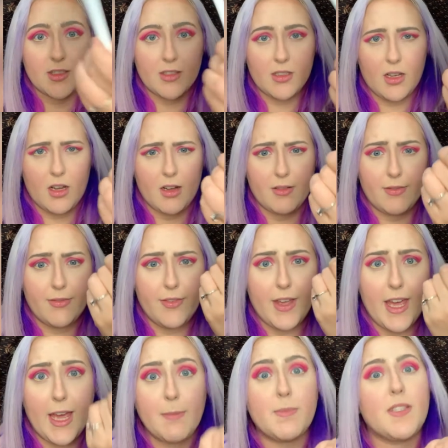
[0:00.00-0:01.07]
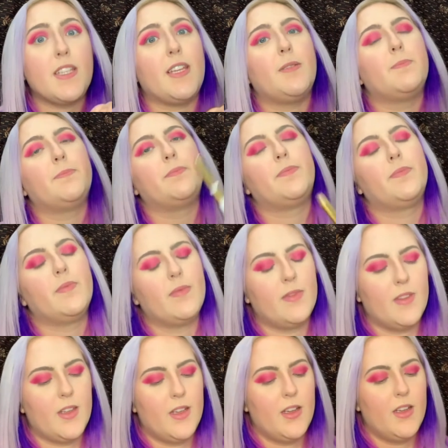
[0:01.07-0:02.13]
off Etsy.
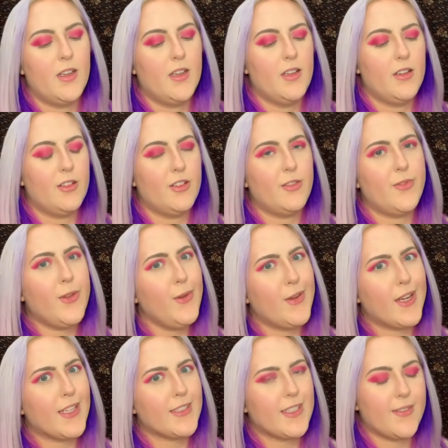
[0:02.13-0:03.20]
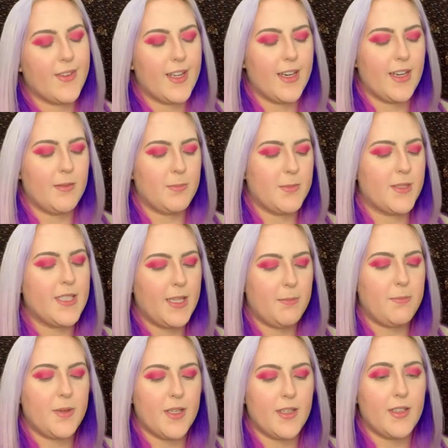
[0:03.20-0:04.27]
I don't know if you guys have had Etsy,
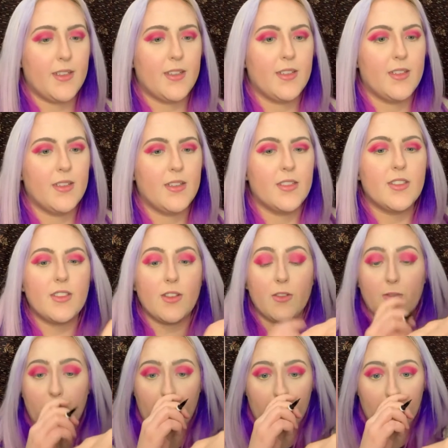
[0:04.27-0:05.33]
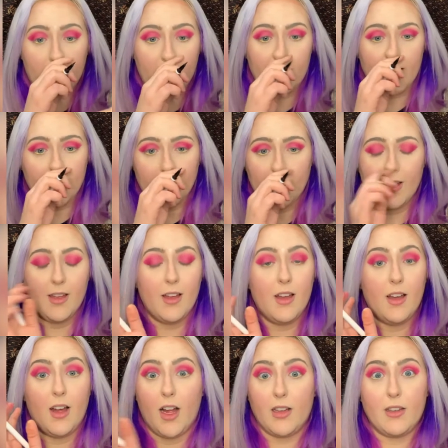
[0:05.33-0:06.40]
but so far,
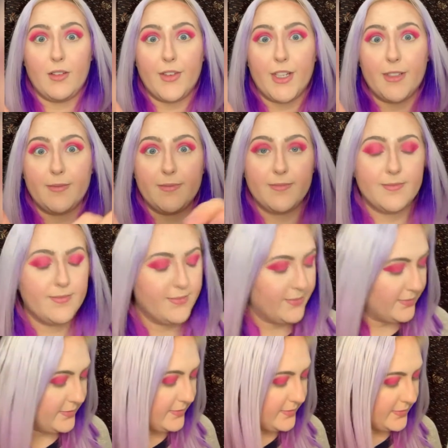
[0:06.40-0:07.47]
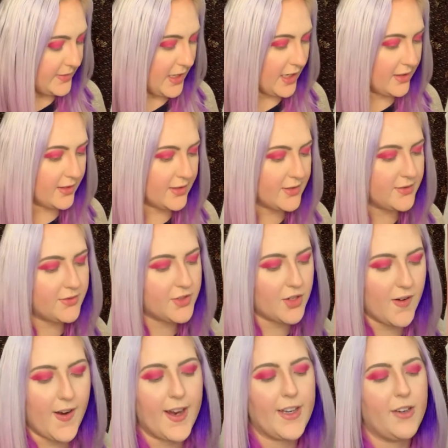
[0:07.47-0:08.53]
I love it. I love
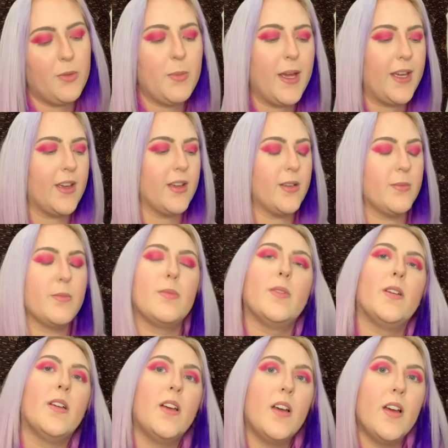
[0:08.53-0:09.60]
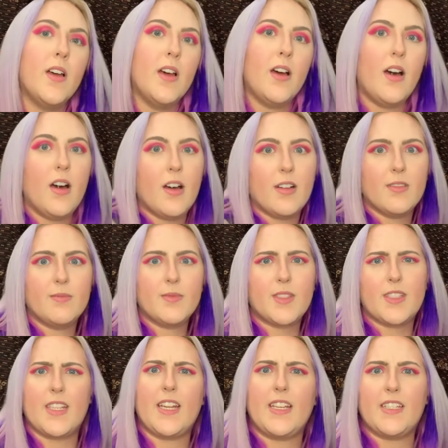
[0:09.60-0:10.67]
trying new makeup,
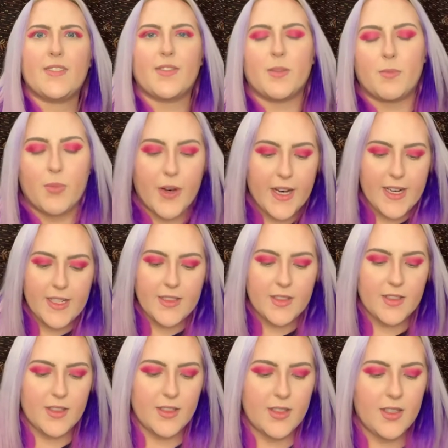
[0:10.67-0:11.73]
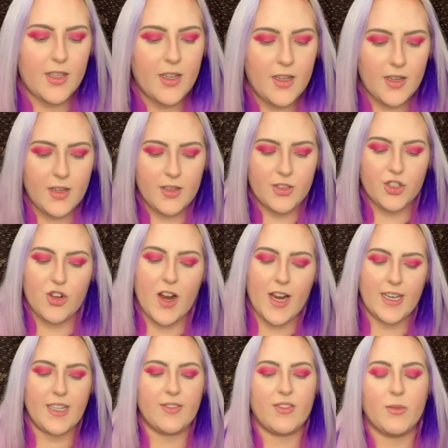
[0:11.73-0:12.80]
seeing different brands,
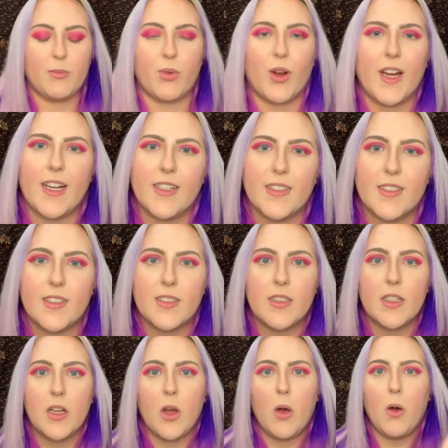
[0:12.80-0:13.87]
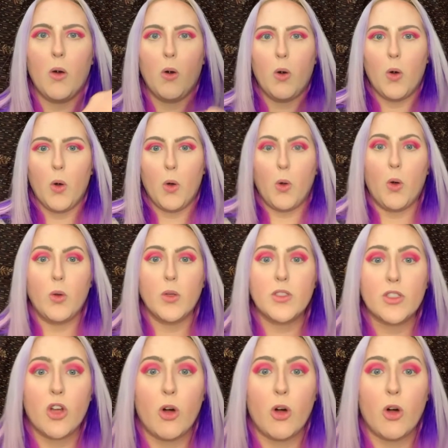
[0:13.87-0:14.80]
trying different brands. Let's go.